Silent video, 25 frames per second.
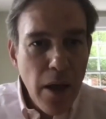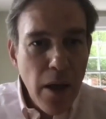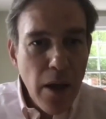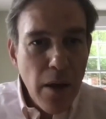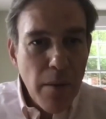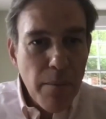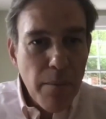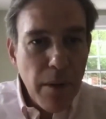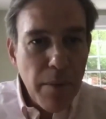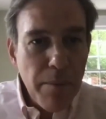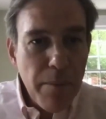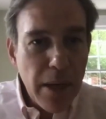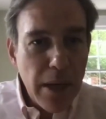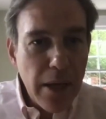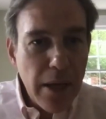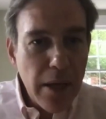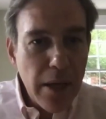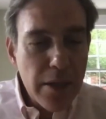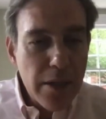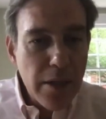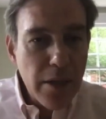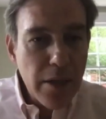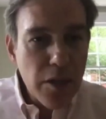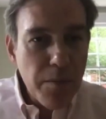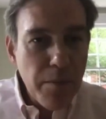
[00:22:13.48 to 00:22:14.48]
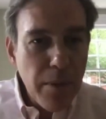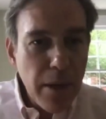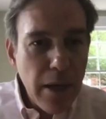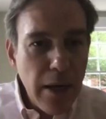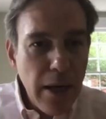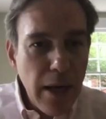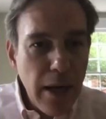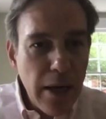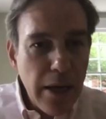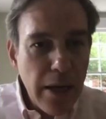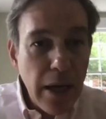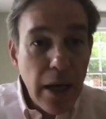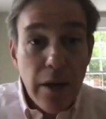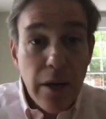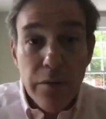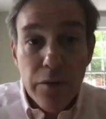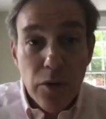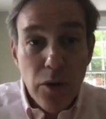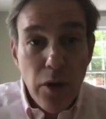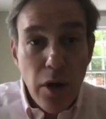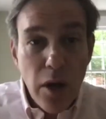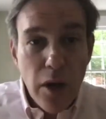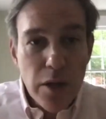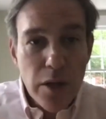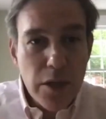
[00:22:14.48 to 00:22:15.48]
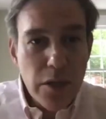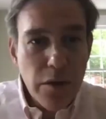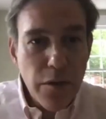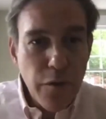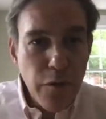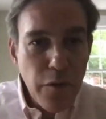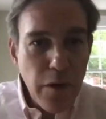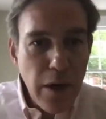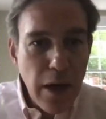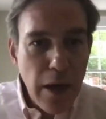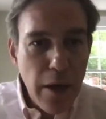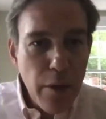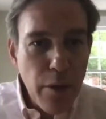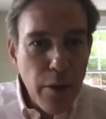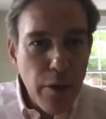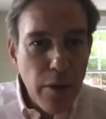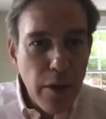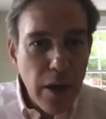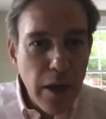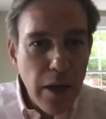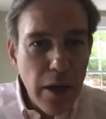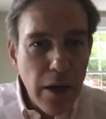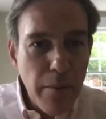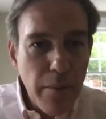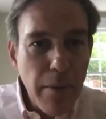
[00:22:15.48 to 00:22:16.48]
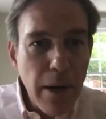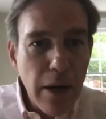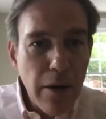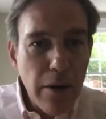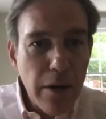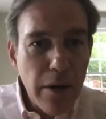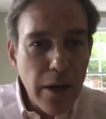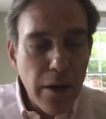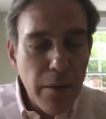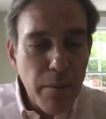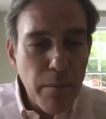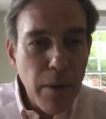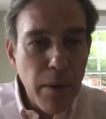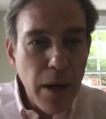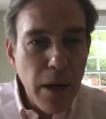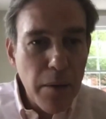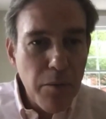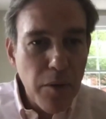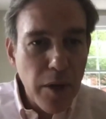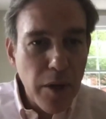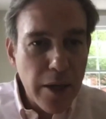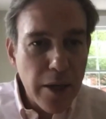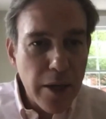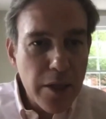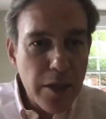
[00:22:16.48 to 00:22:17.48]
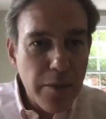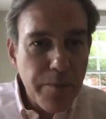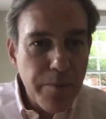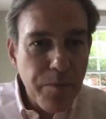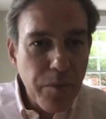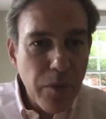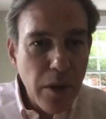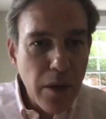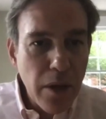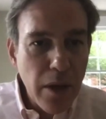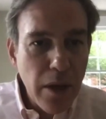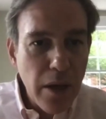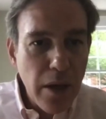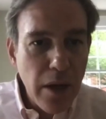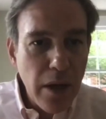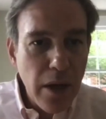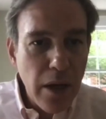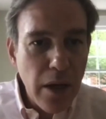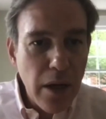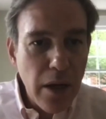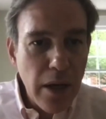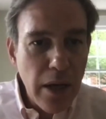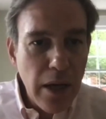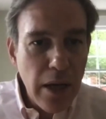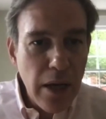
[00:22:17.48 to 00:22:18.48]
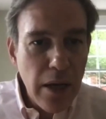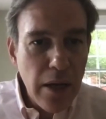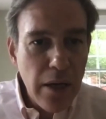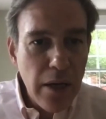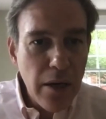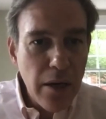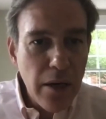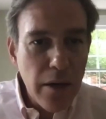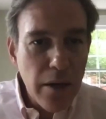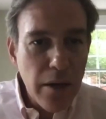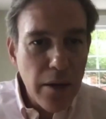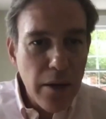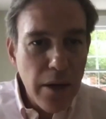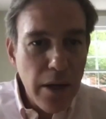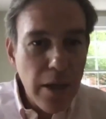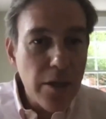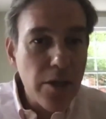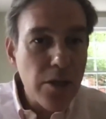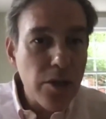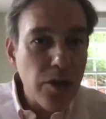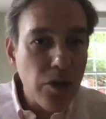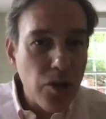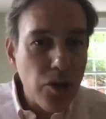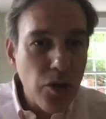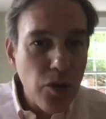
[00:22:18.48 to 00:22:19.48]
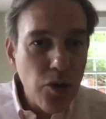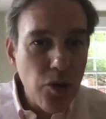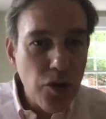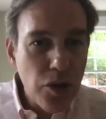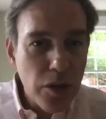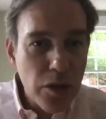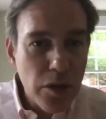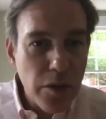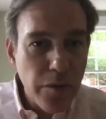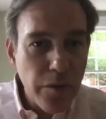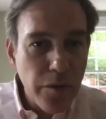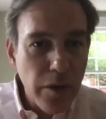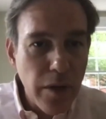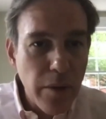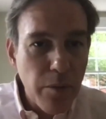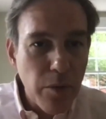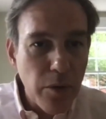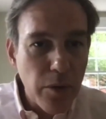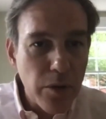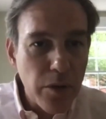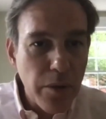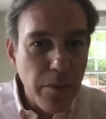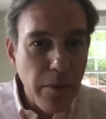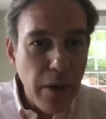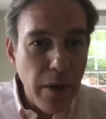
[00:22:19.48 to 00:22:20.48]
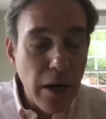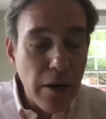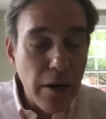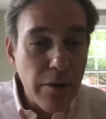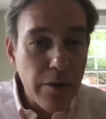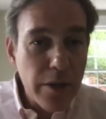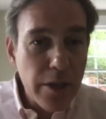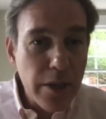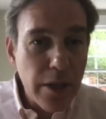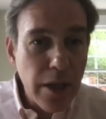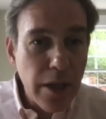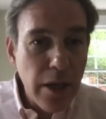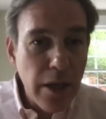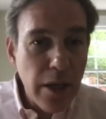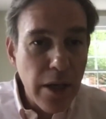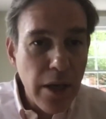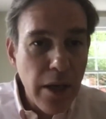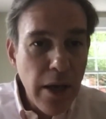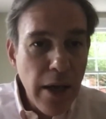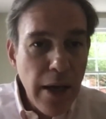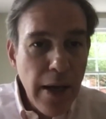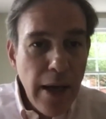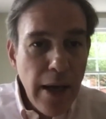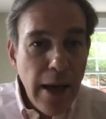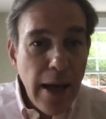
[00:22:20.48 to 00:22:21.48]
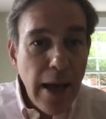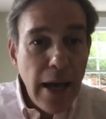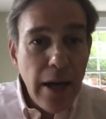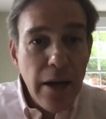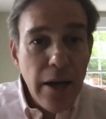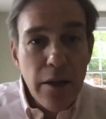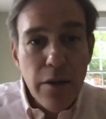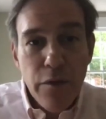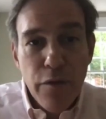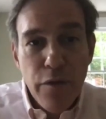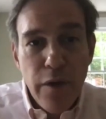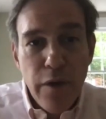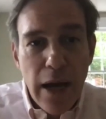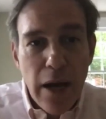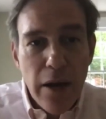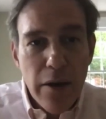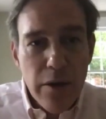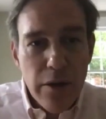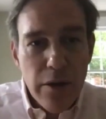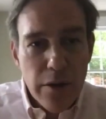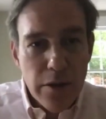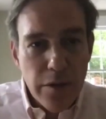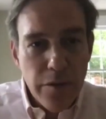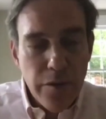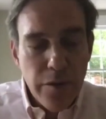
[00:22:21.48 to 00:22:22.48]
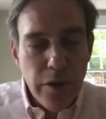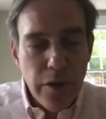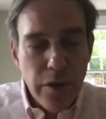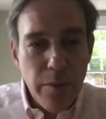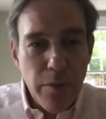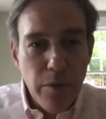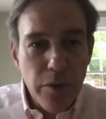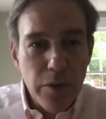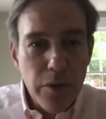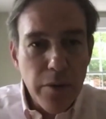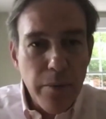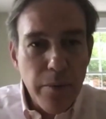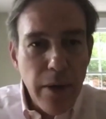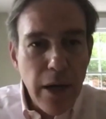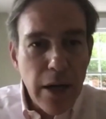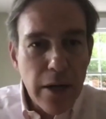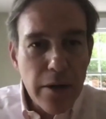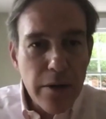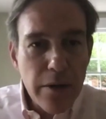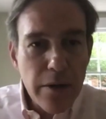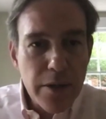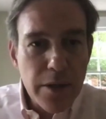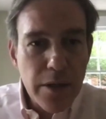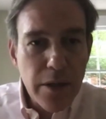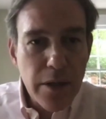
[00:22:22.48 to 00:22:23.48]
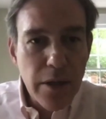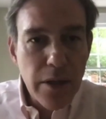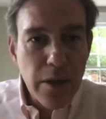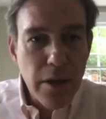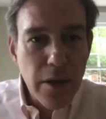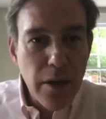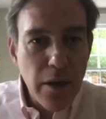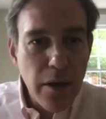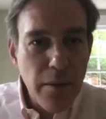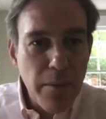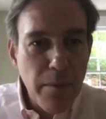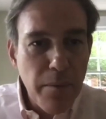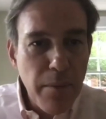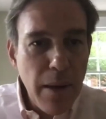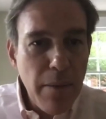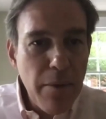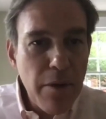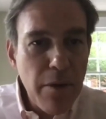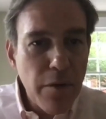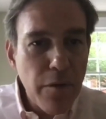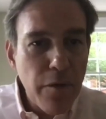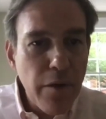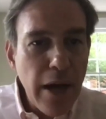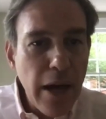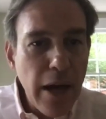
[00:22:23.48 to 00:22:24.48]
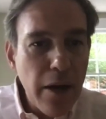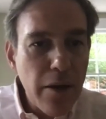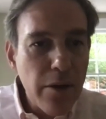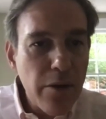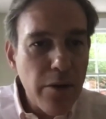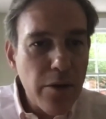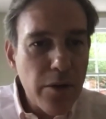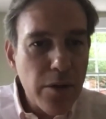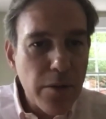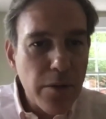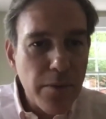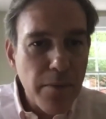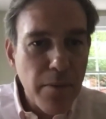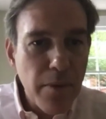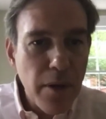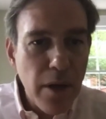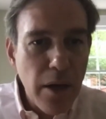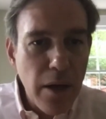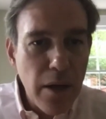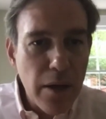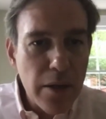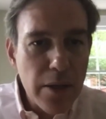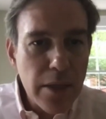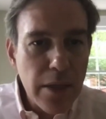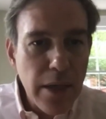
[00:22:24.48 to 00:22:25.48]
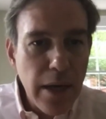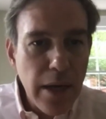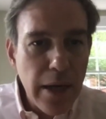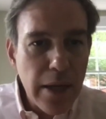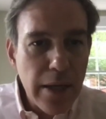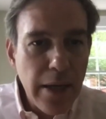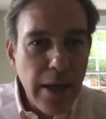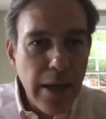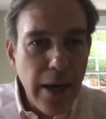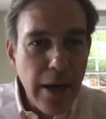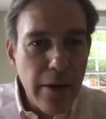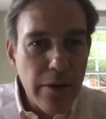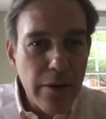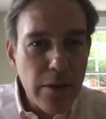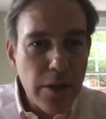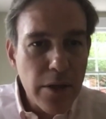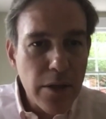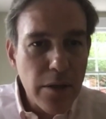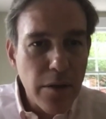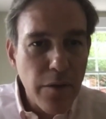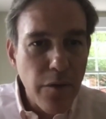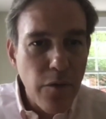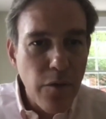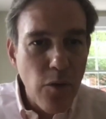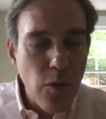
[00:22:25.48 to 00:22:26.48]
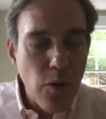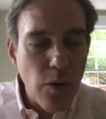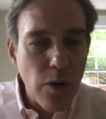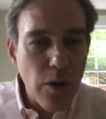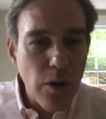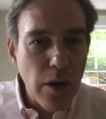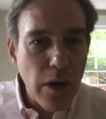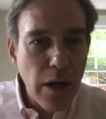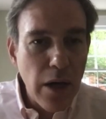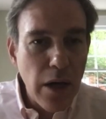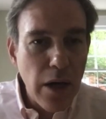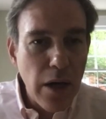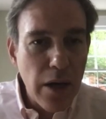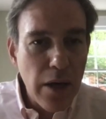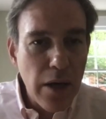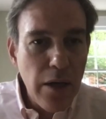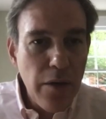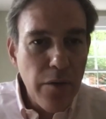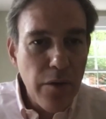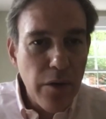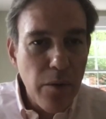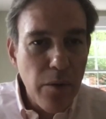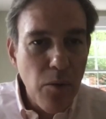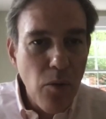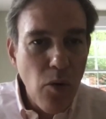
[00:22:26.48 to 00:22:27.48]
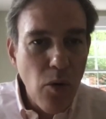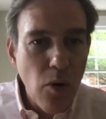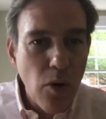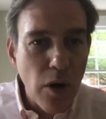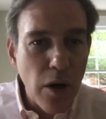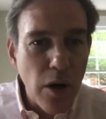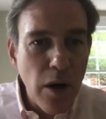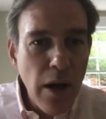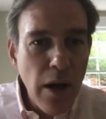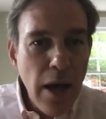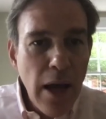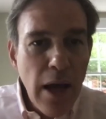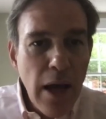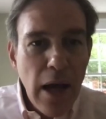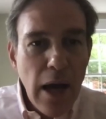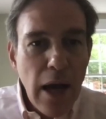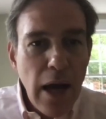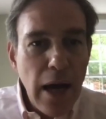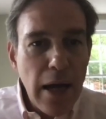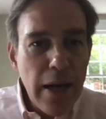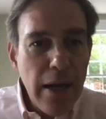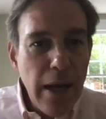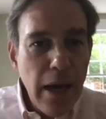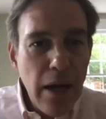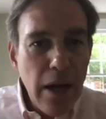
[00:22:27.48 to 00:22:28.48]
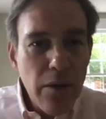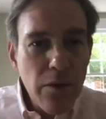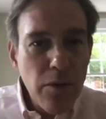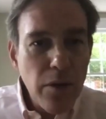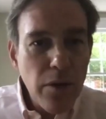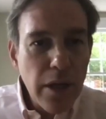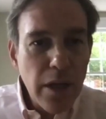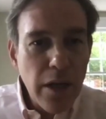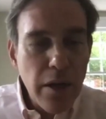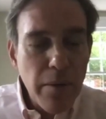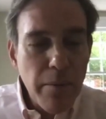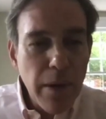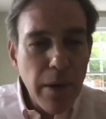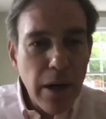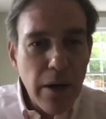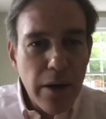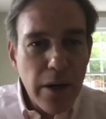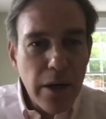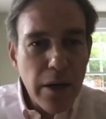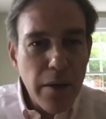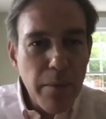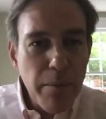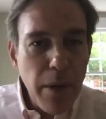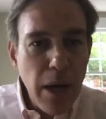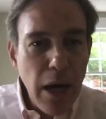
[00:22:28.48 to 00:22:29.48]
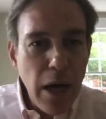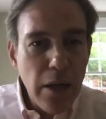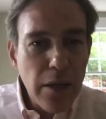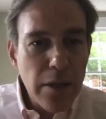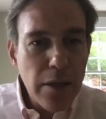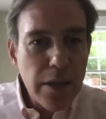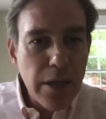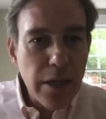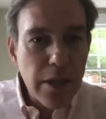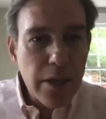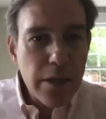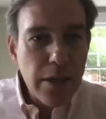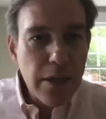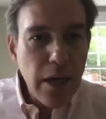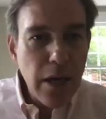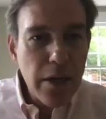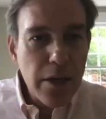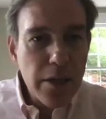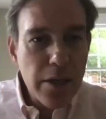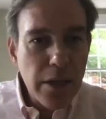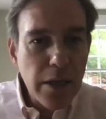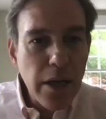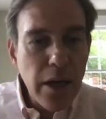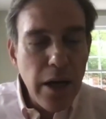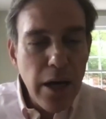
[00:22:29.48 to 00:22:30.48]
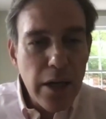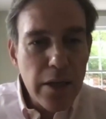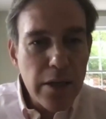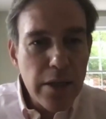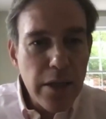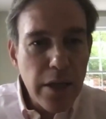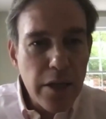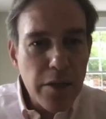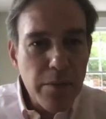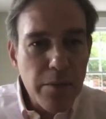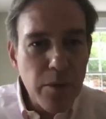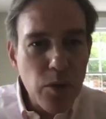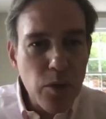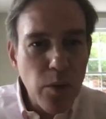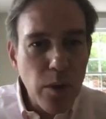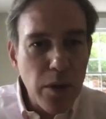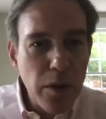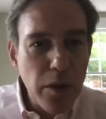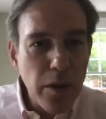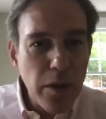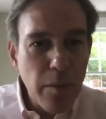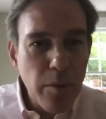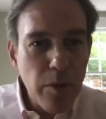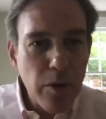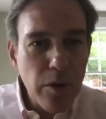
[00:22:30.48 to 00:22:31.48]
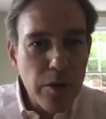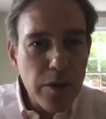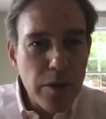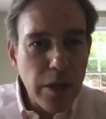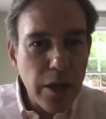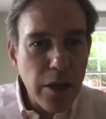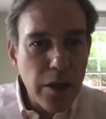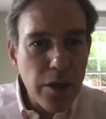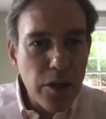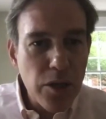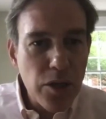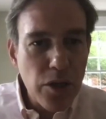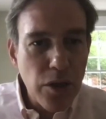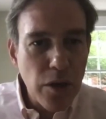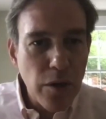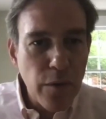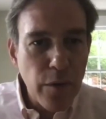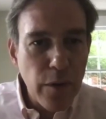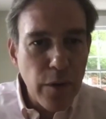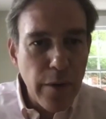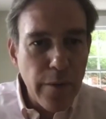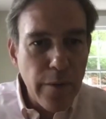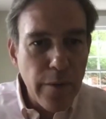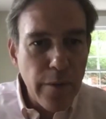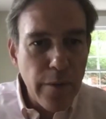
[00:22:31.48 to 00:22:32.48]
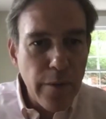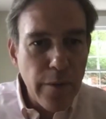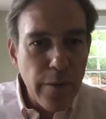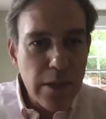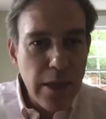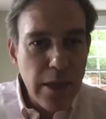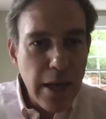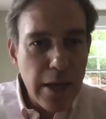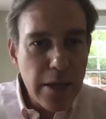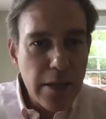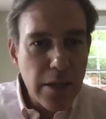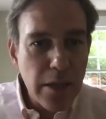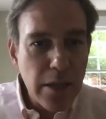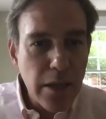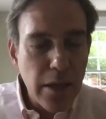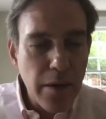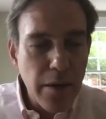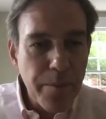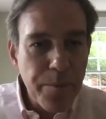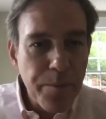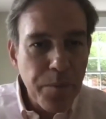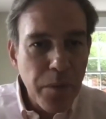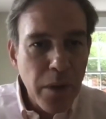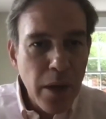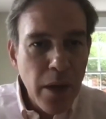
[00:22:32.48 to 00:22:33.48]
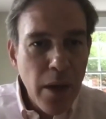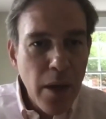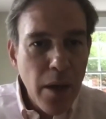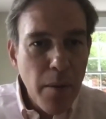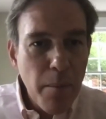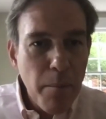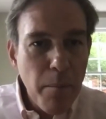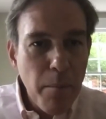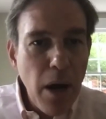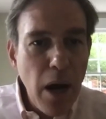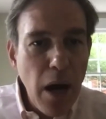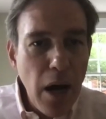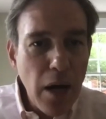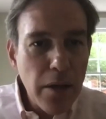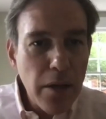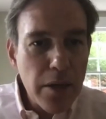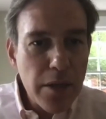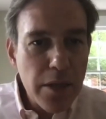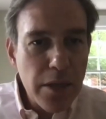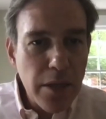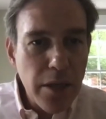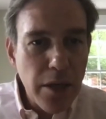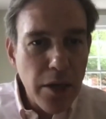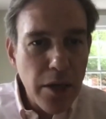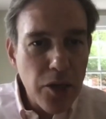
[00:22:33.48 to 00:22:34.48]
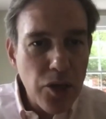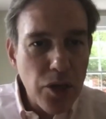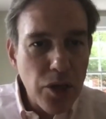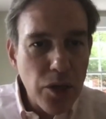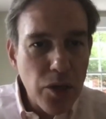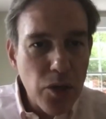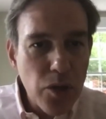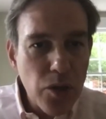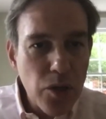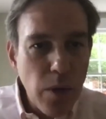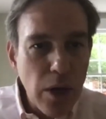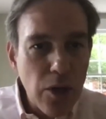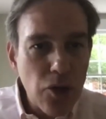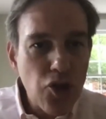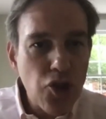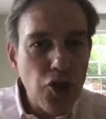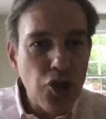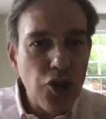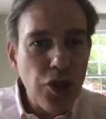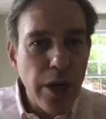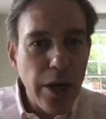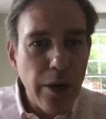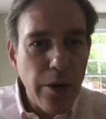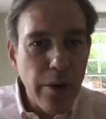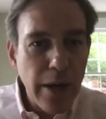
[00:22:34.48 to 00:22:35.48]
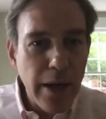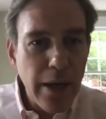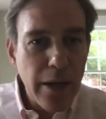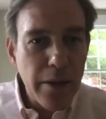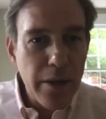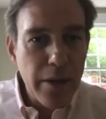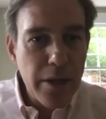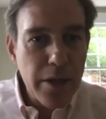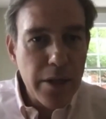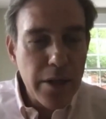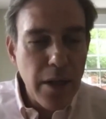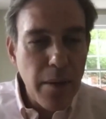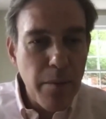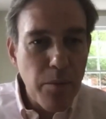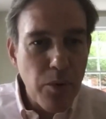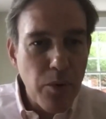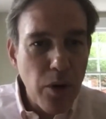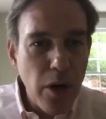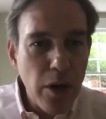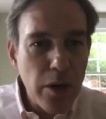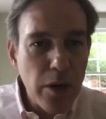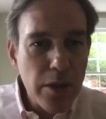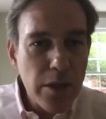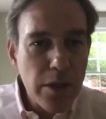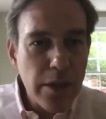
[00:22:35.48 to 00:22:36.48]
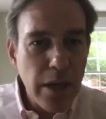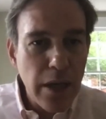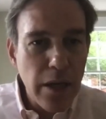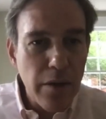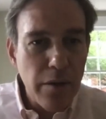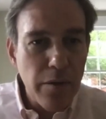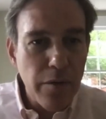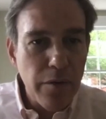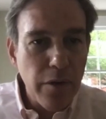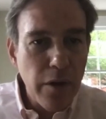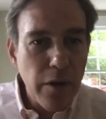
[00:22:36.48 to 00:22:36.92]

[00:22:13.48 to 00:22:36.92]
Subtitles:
but because there's been a kind of loss of faith in American publics in the institutions of liberal democracy and in the values of liberal democracy. Maybe the values side counts for even more. I now look at American politics not as a contest between liberals and conservatives contesting policy issues while sharing at least a broad set of